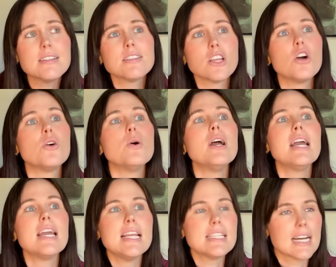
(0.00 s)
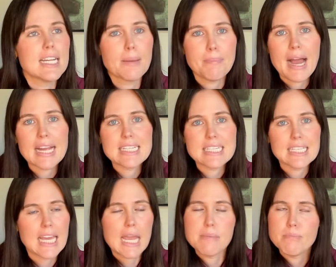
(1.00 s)
So, he's got to get back into
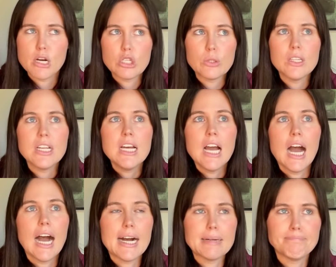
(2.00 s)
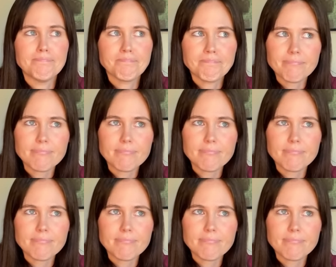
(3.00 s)
game mode. Um,